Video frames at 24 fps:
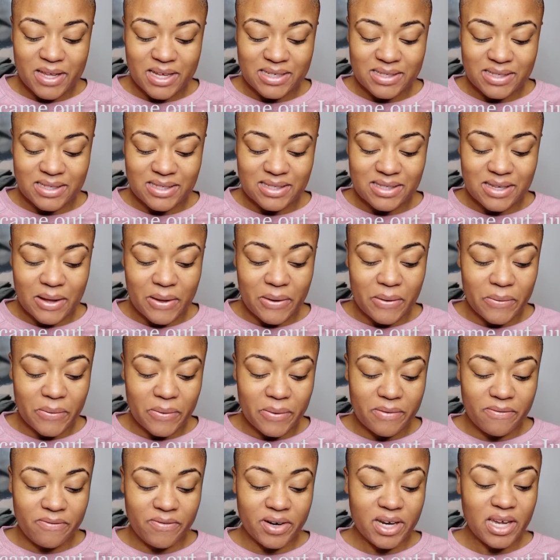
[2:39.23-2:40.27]

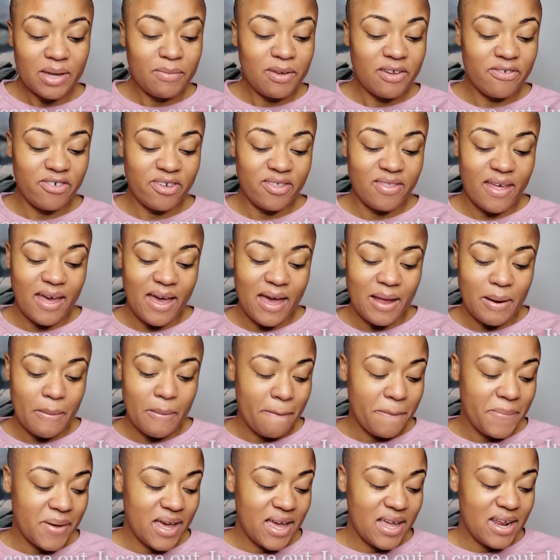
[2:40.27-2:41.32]
So forgive me for
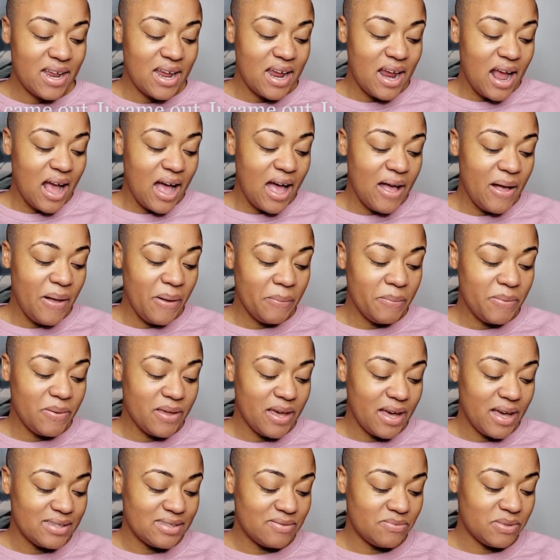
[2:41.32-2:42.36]
that, but I hope you
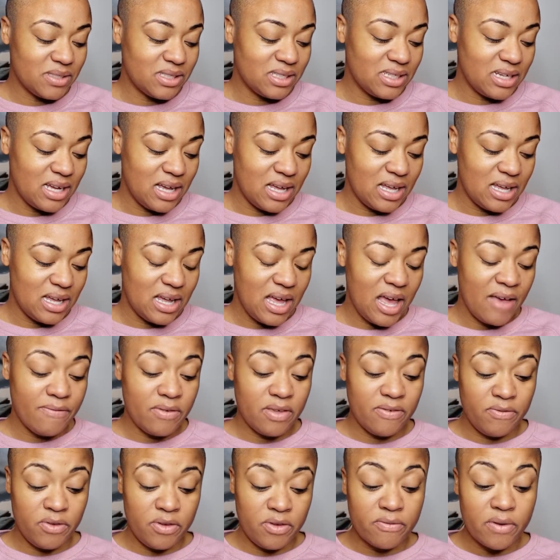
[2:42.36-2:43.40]
guys really
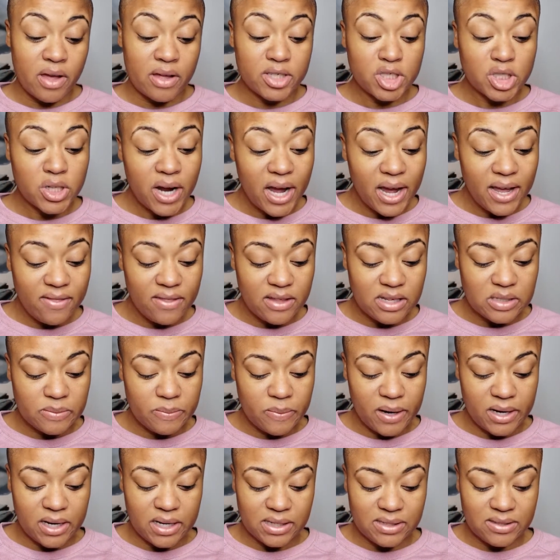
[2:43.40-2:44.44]
if you've tried these
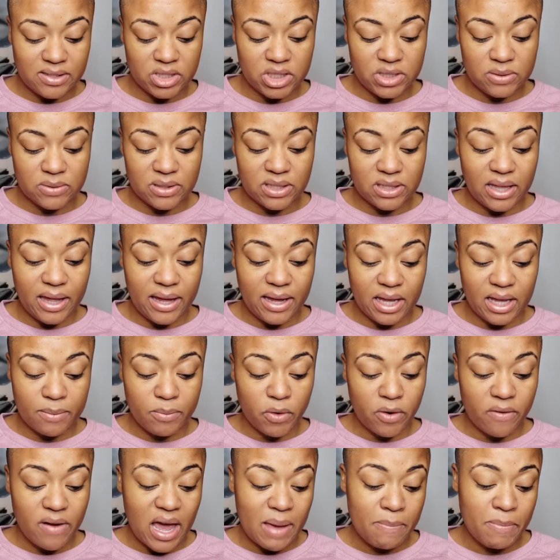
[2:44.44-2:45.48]
products that you really like them,
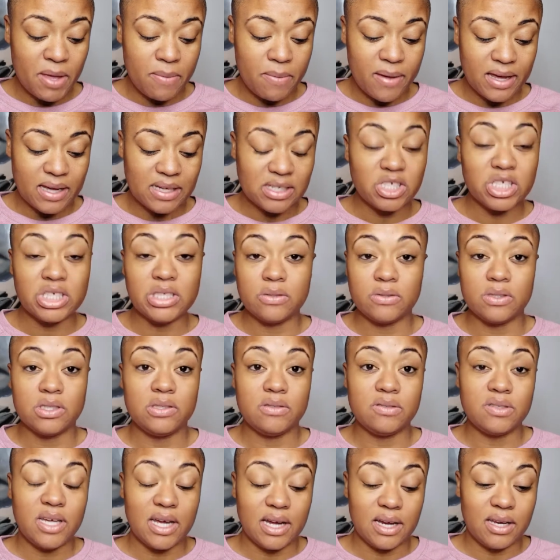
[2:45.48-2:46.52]
or maybe I can teach you a new
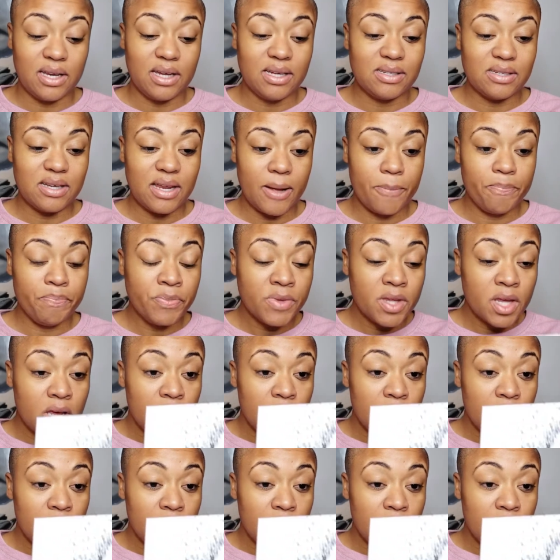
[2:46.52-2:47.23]
technique today.